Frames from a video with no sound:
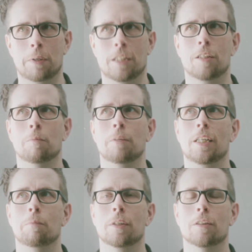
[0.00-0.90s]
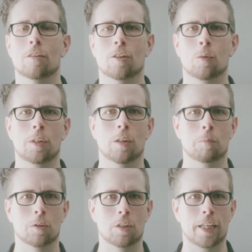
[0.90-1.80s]
best of me because COVID
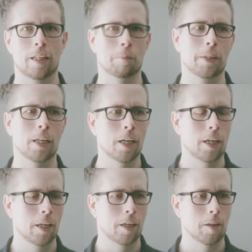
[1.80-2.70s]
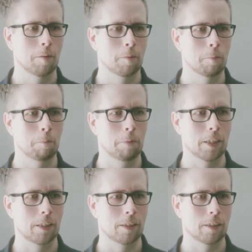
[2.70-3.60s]
almost killed me,
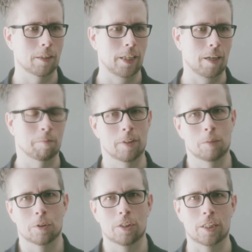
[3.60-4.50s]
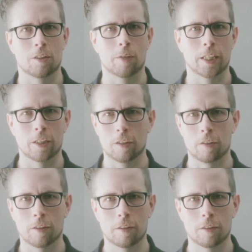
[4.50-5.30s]
but yeah, it was just a regular